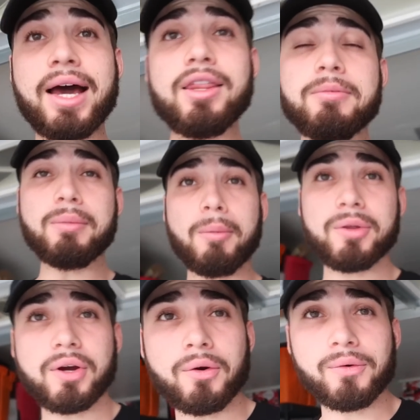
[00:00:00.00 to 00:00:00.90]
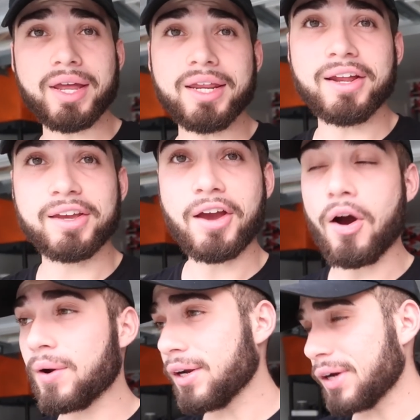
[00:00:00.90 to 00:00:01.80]
Now that me and my brother are ready to
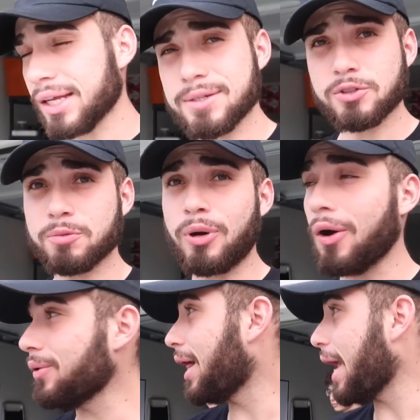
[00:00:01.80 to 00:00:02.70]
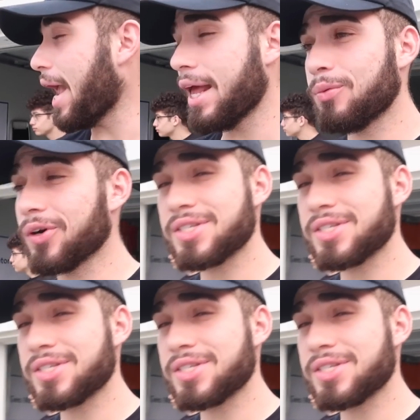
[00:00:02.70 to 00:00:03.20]
go, we're gonna go get some Chipotle, and we're